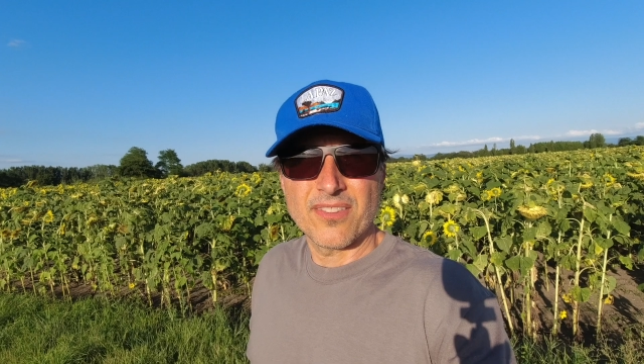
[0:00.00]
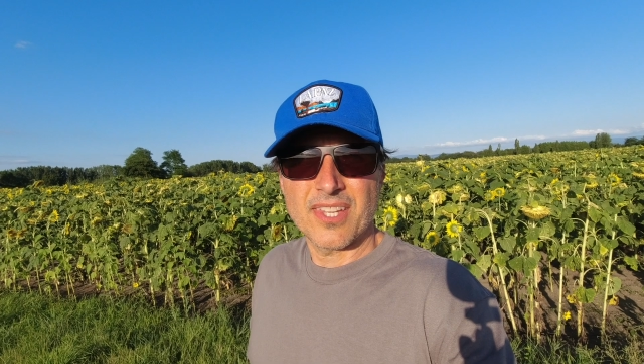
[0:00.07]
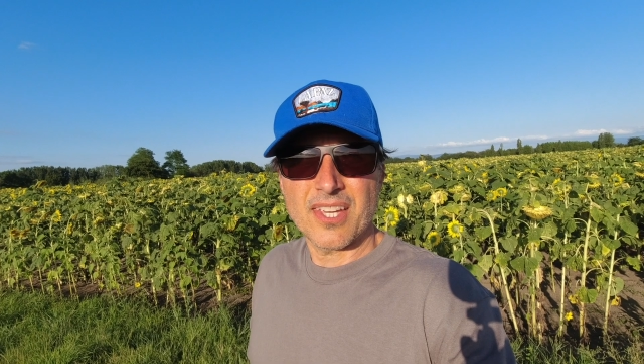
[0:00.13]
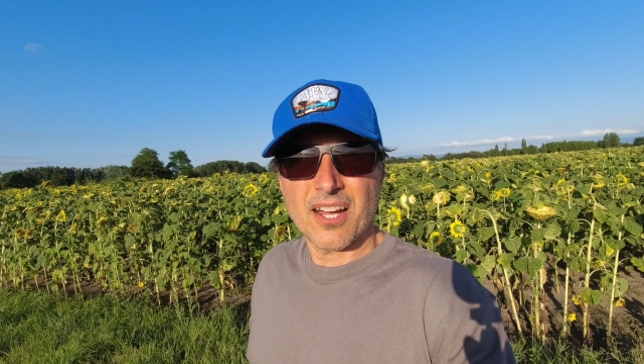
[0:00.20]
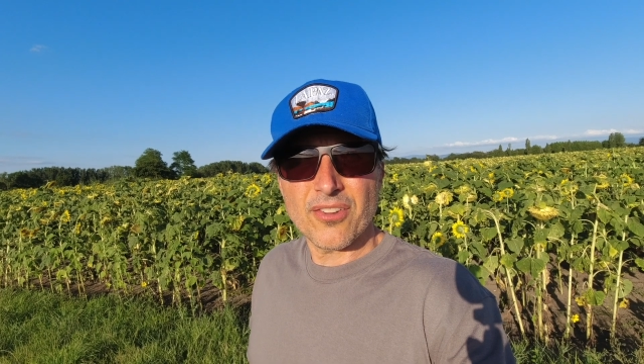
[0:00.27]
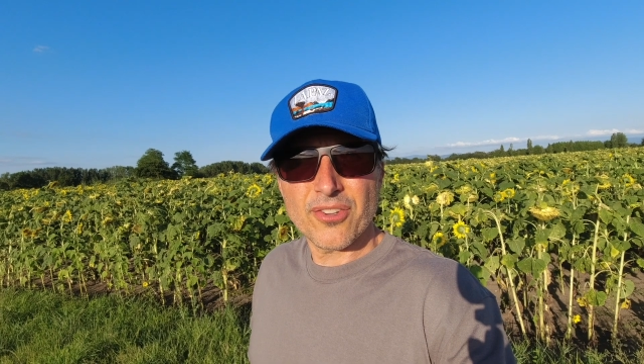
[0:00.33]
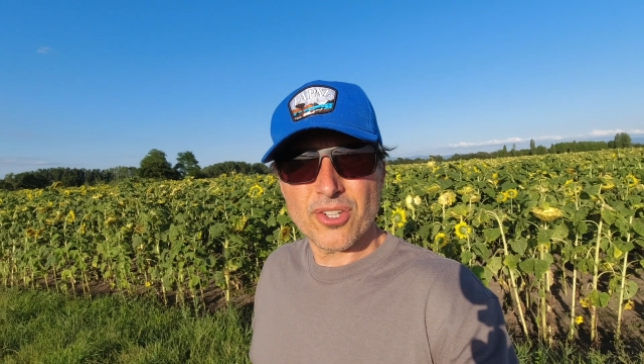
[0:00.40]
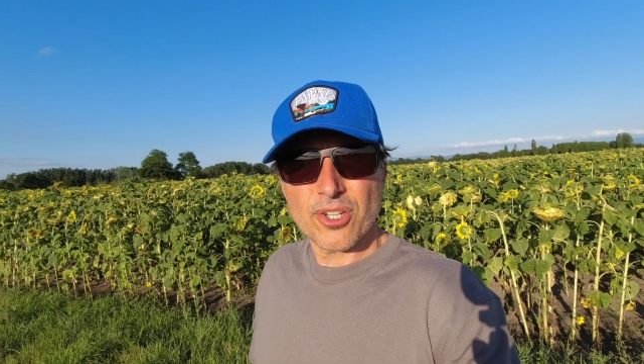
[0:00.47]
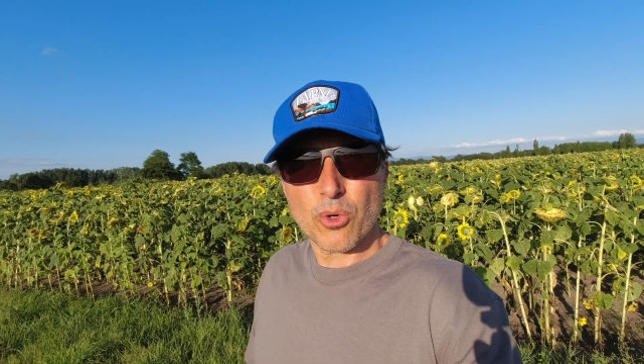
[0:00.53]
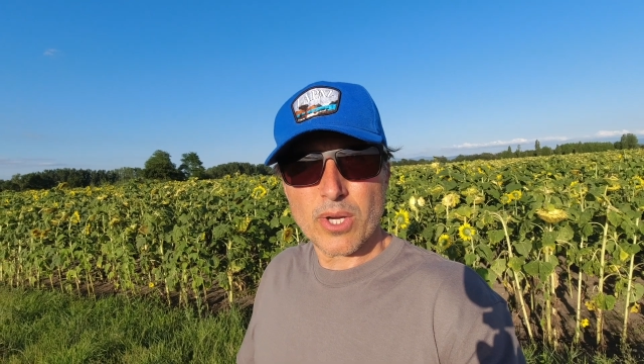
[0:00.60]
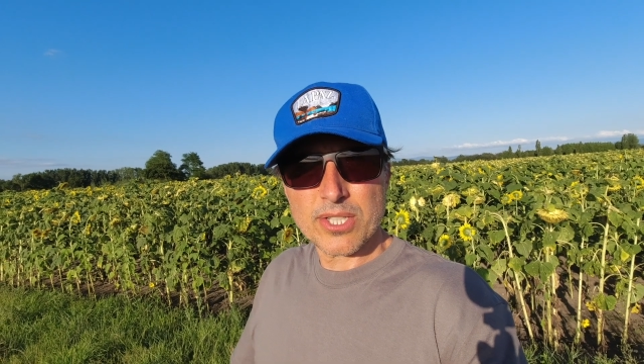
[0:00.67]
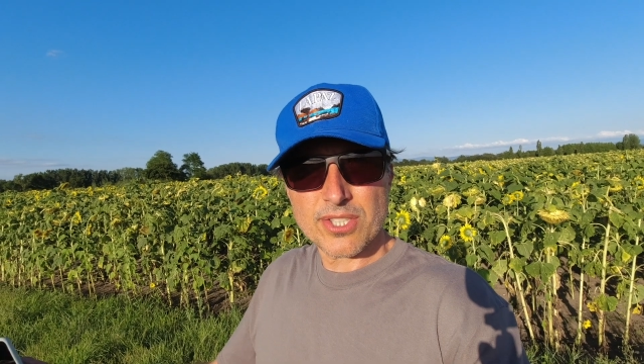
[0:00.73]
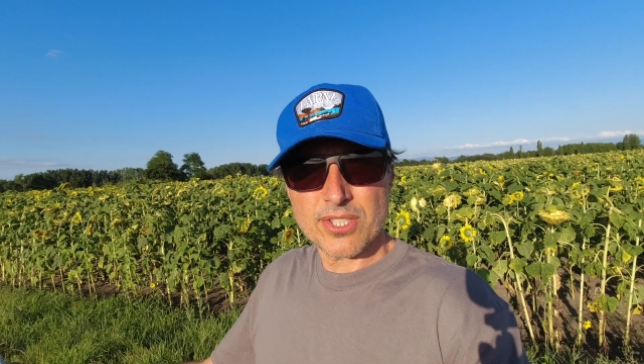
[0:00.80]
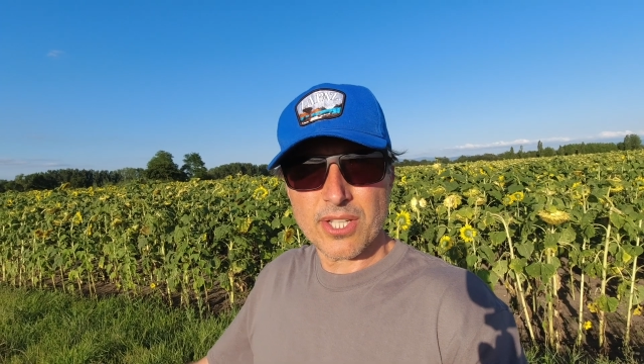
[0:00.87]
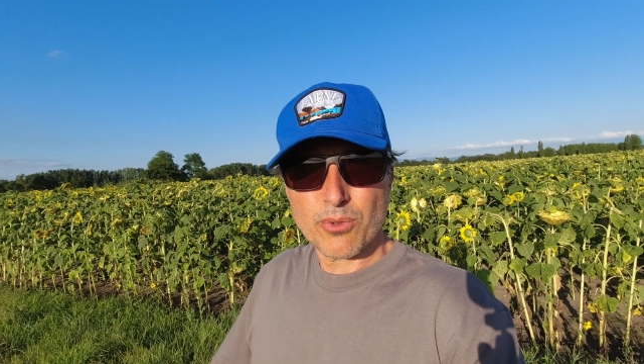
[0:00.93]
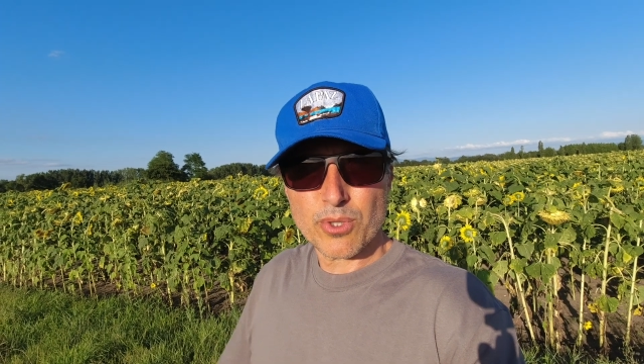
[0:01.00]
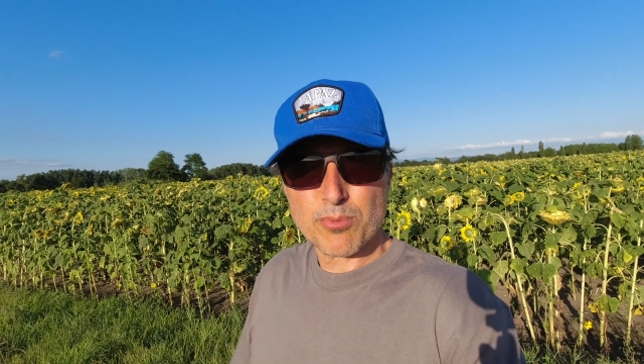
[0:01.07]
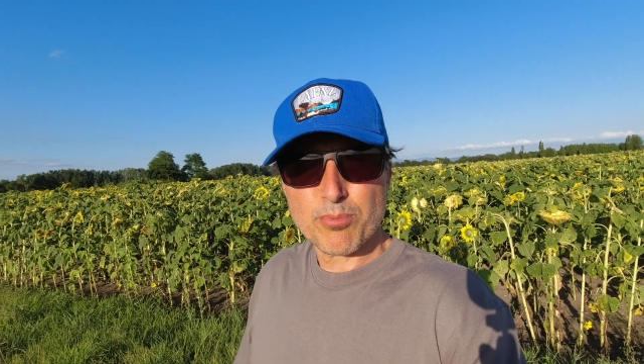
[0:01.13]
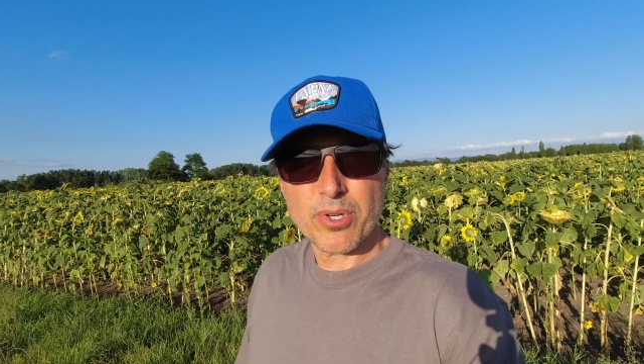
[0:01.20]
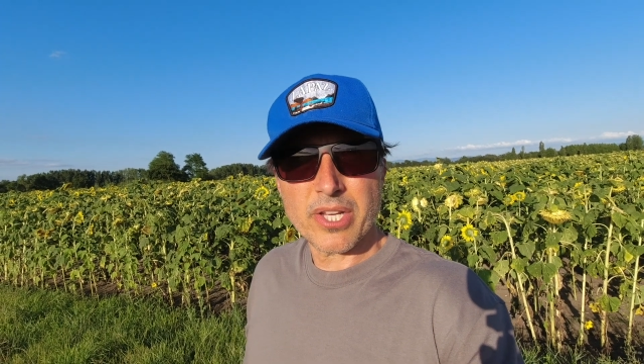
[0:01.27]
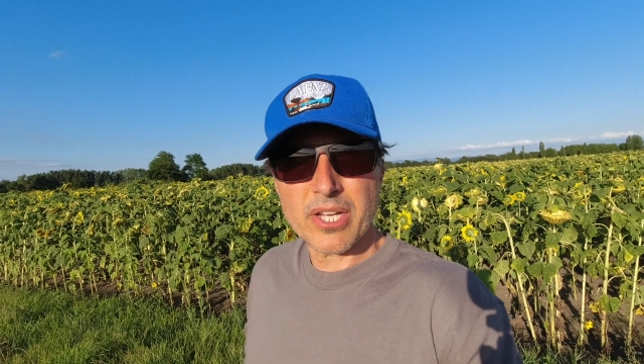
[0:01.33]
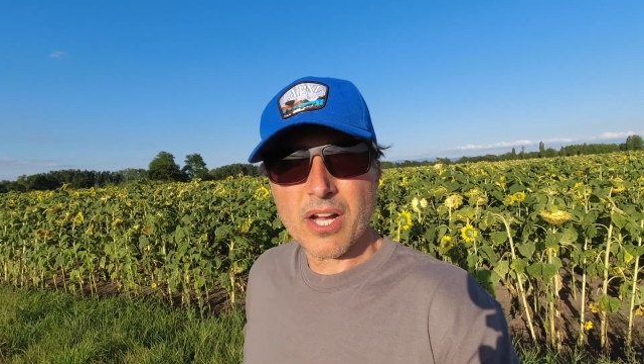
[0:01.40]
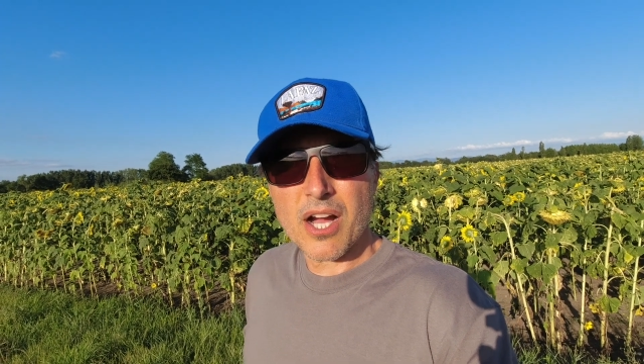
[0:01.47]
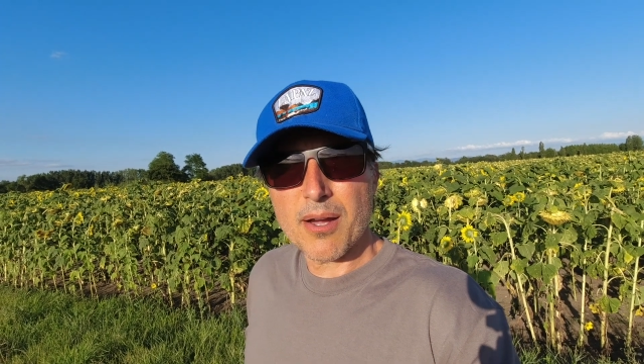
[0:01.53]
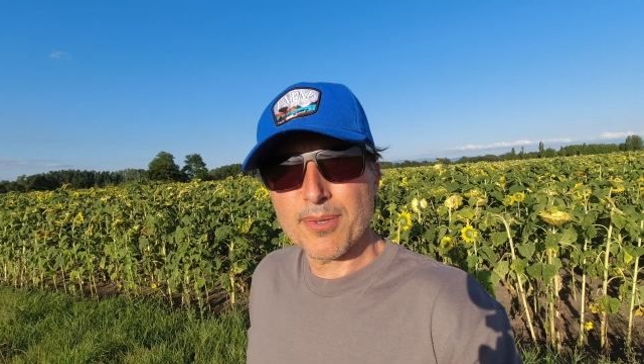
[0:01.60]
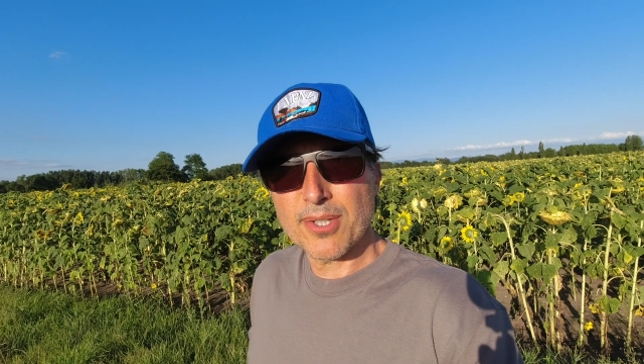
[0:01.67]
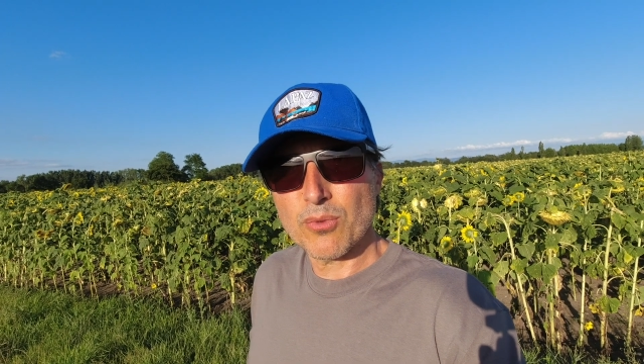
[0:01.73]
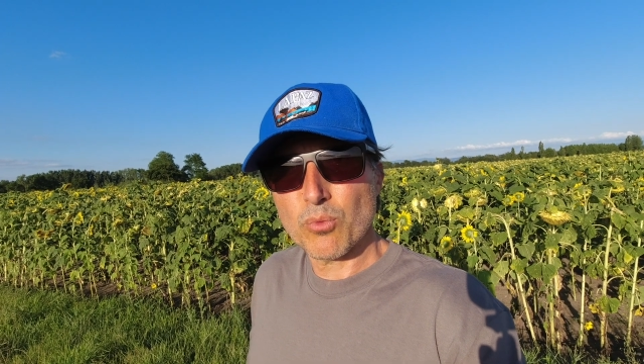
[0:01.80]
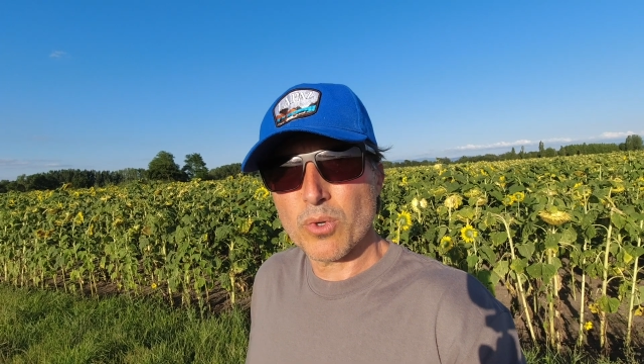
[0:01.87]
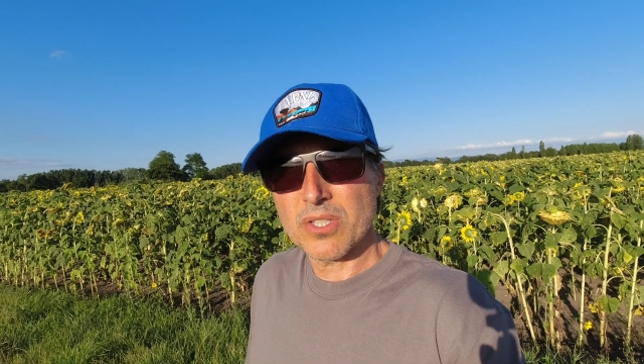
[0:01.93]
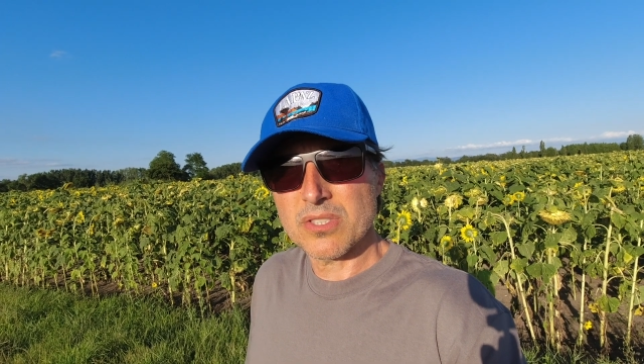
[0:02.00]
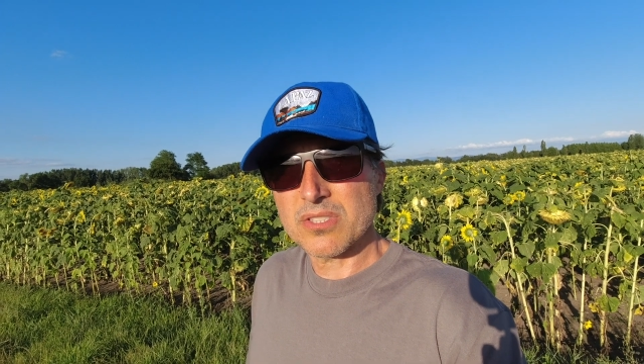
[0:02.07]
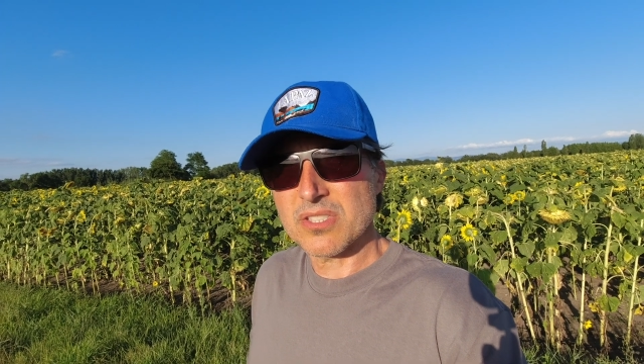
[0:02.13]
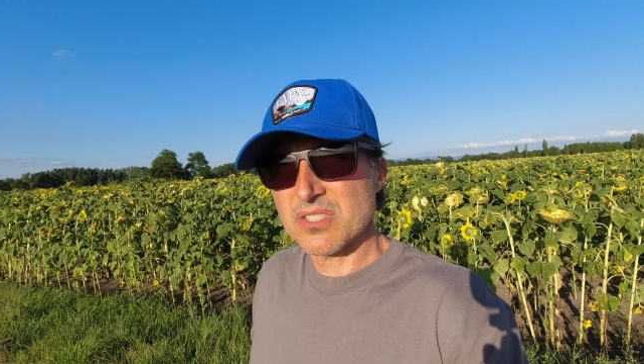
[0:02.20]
The other question that was pretty common was,